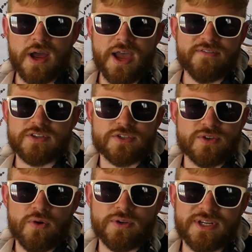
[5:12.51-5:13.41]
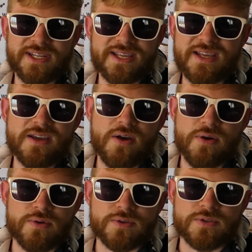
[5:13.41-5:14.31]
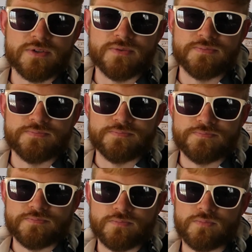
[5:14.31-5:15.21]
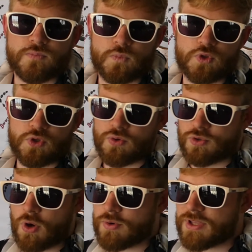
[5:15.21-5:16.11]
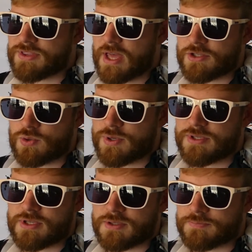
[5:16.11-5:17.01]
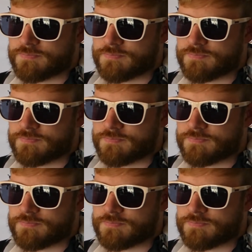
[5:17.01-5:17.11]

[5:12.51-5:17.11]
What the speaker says: I haven't sold any EOS. So don't get that twisted.